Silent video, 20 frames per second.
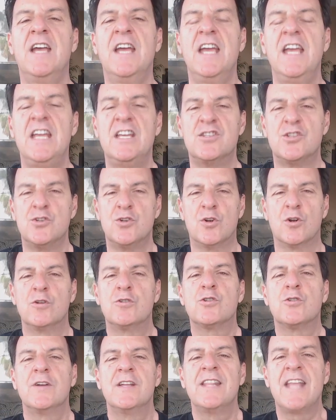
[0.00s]
is
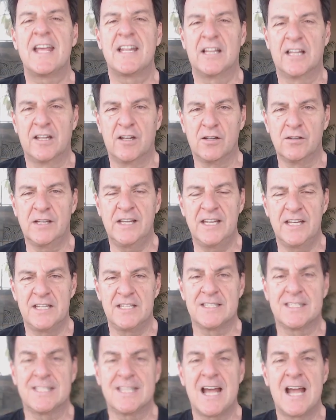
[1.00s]
nurturing that little kid
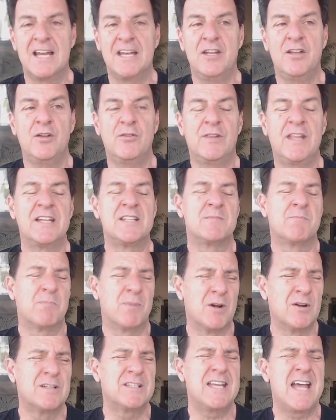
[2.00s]
inside of you that's
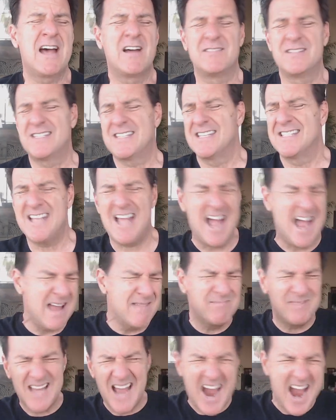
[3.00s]
burnt out and says,
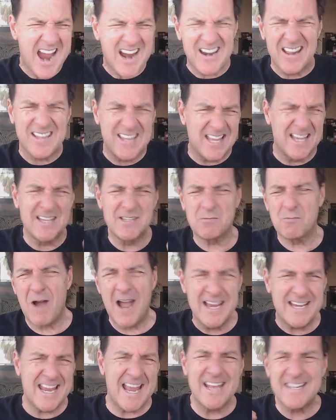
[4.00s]
I'm tired of this.
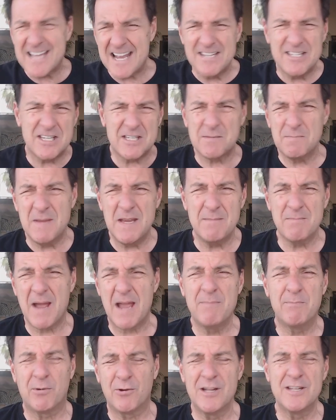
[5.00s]
Why can't I just meet
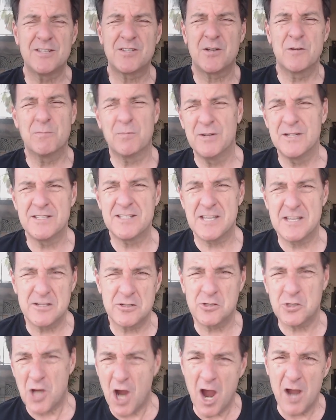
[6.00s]
my Prince or
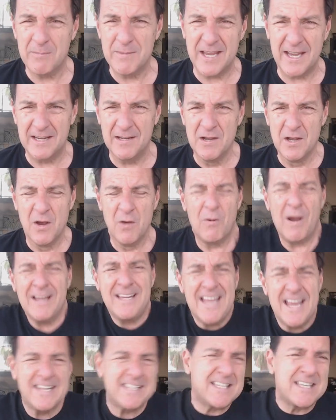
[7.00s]
Princess Charming? Why
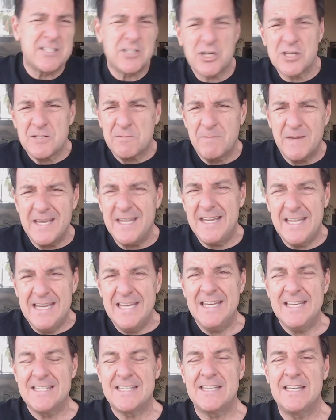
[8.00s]
can't it just be
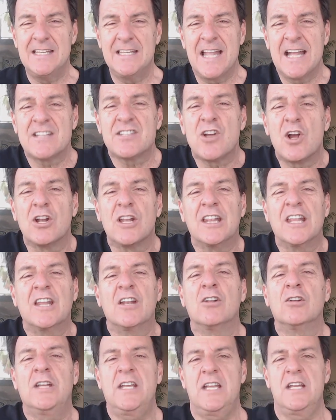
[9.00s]
easy? That's our
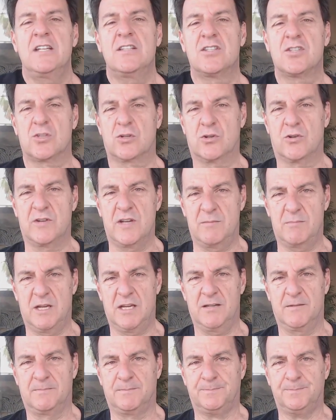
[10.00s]
little kid
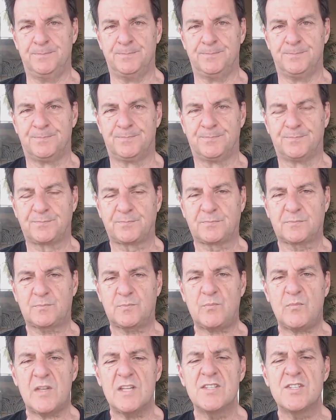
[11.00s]
screaming.
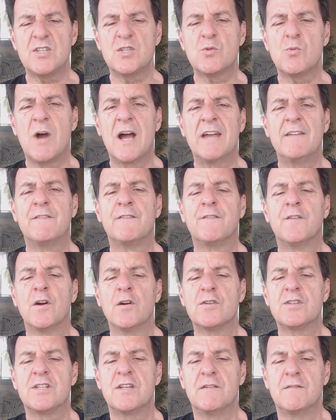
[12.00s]
This is why,
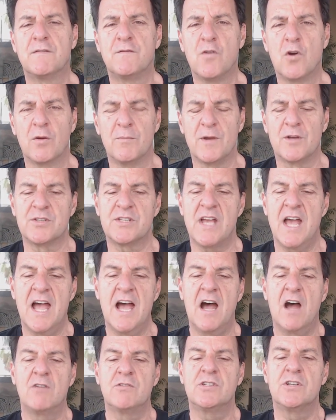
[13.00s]
first and foremost, how to